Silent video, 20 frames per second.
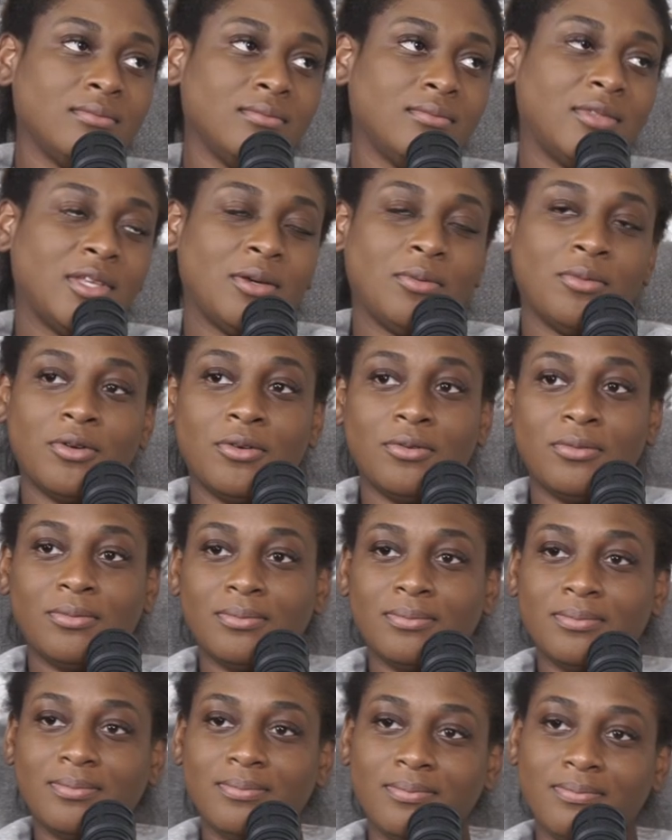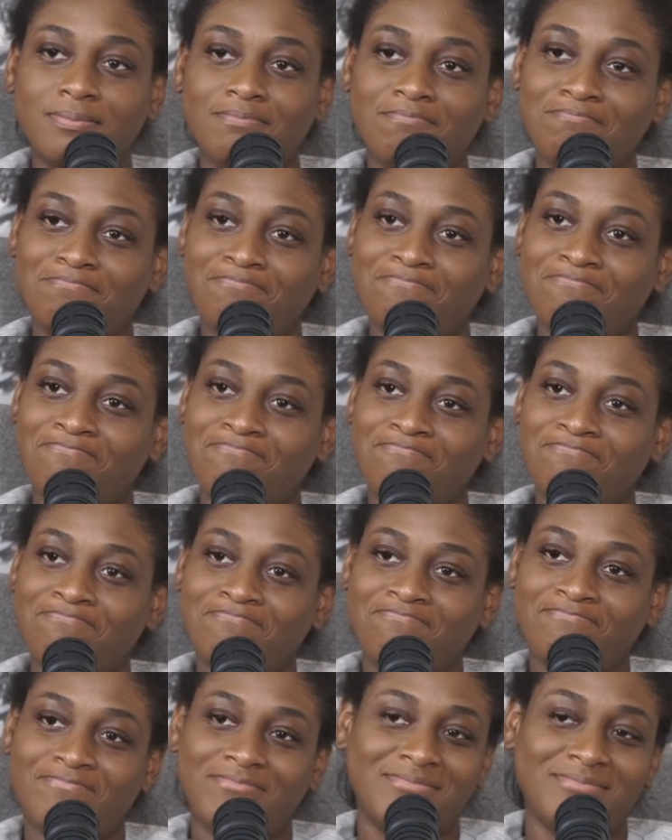They won't. But
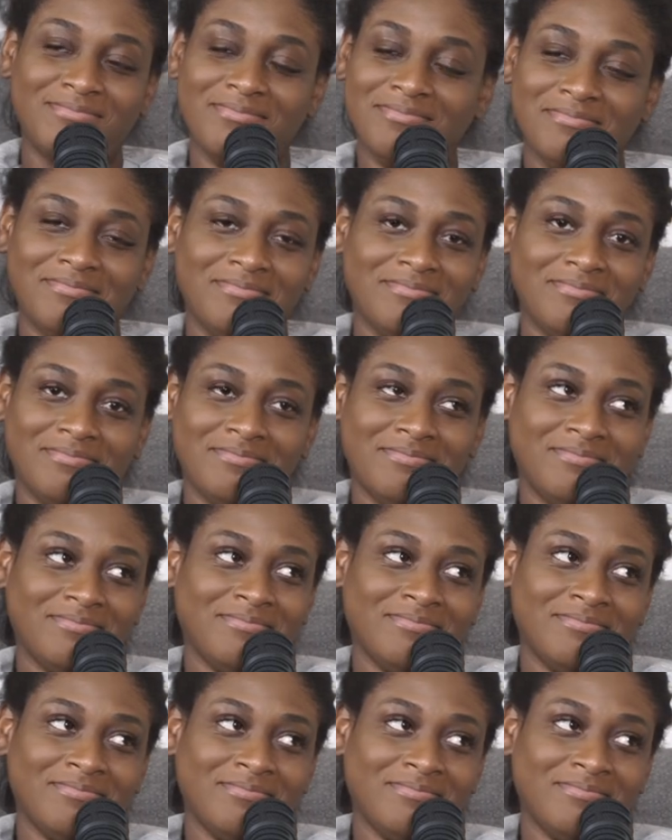more than likely, you're looking at a